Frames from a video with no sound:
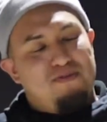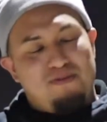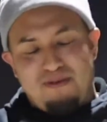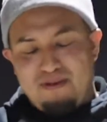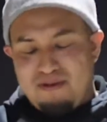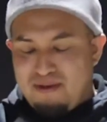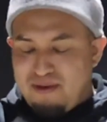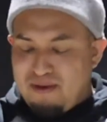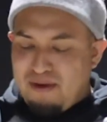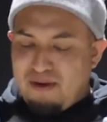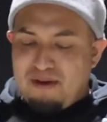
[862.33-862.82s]

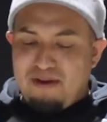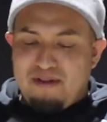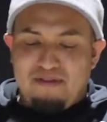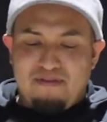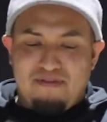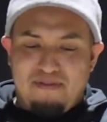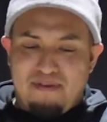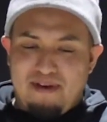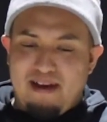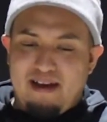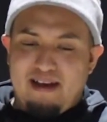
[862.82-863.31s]
real hard
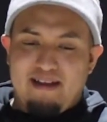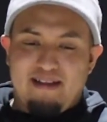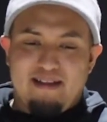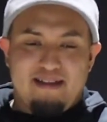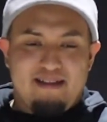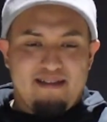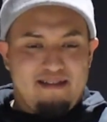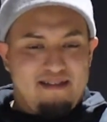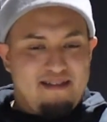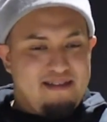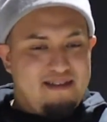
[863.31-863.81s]
to
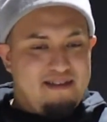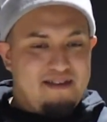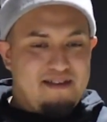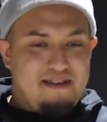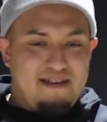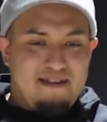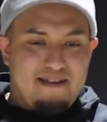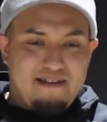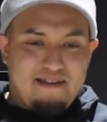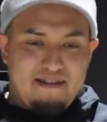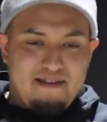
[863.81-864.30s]

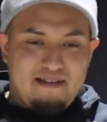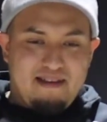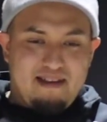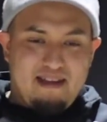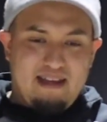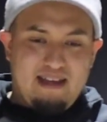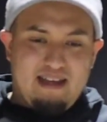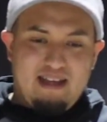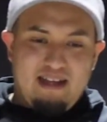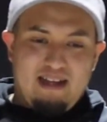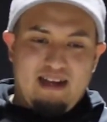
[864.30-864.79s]

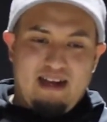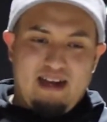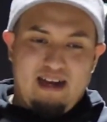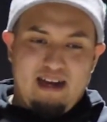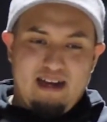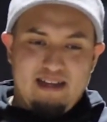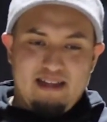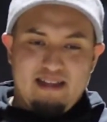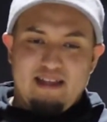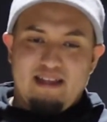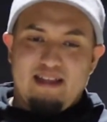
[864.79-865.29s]
find.
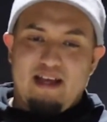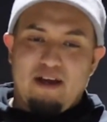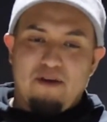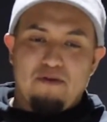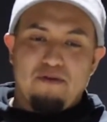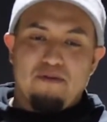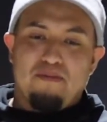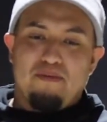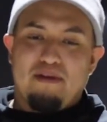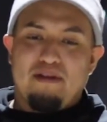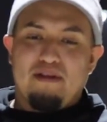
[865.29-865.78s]
I think that
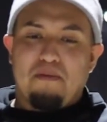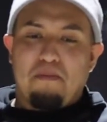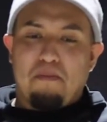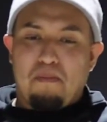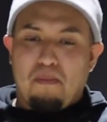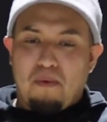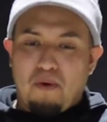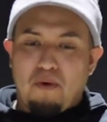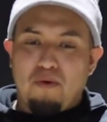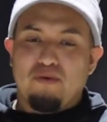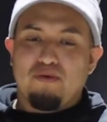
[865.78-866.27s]
would bring the
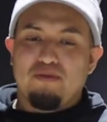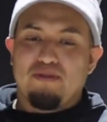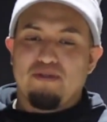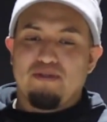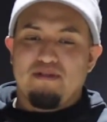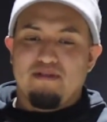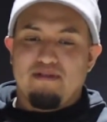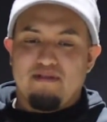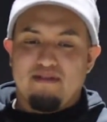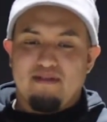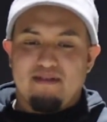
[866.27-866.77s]
most